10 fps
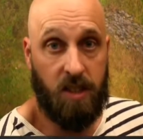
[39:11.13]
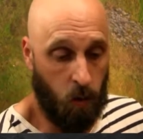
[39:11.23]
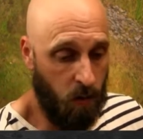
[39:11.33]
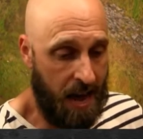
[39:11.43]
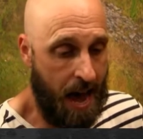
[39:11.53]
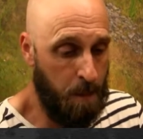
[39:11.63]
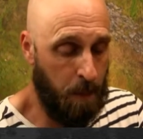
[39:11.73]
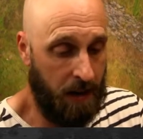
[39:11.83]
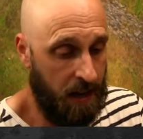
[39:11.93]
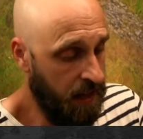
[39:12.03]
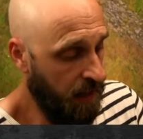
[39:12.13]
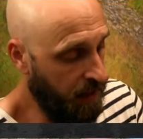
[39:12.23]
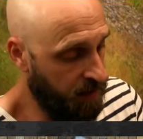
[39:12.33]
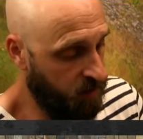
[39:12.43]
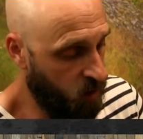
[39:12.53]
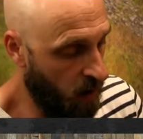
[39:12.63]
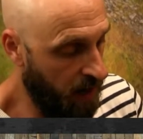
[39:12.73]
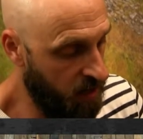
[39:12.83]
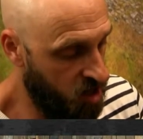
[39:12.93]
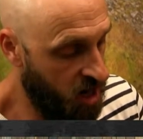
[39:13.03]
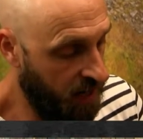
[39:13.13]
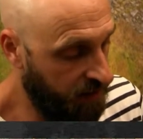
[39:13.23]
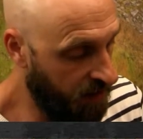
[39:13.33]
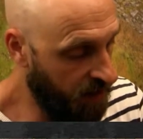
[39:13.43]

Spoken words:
it going to happen? Let's go ahead and check this